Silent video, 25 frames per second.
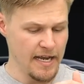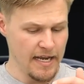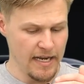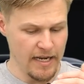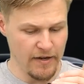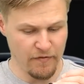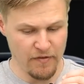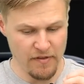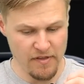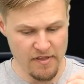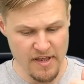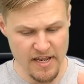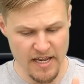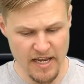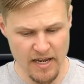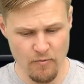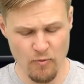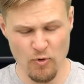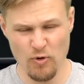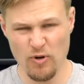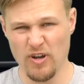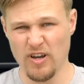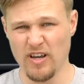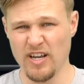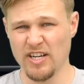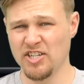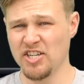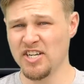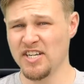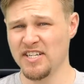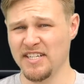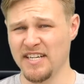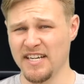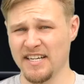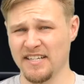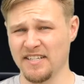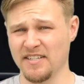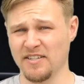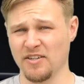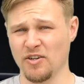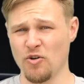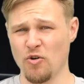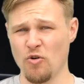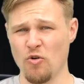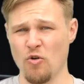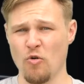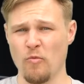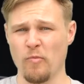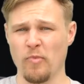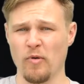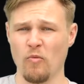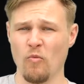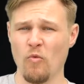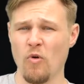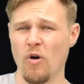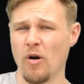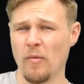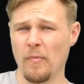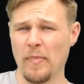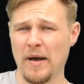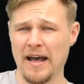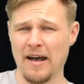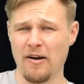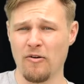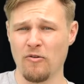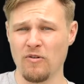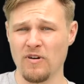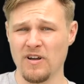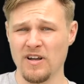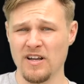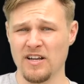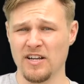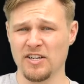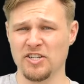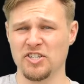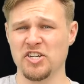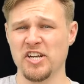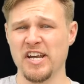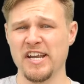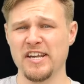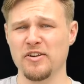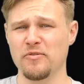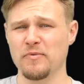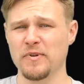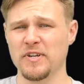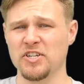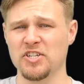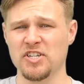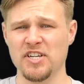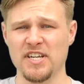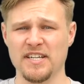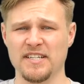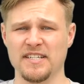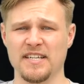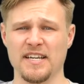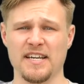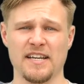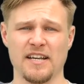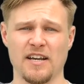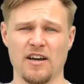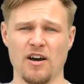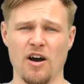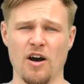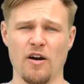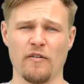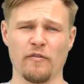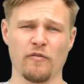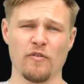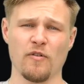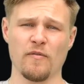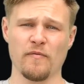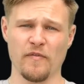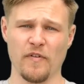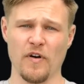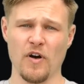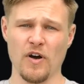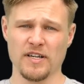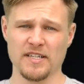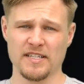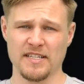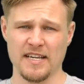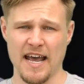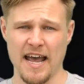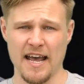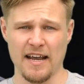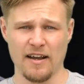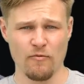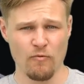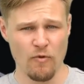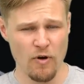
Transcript: If you're thinking, well look, a GTS is cool, but what about a genuine GT car from Weissach?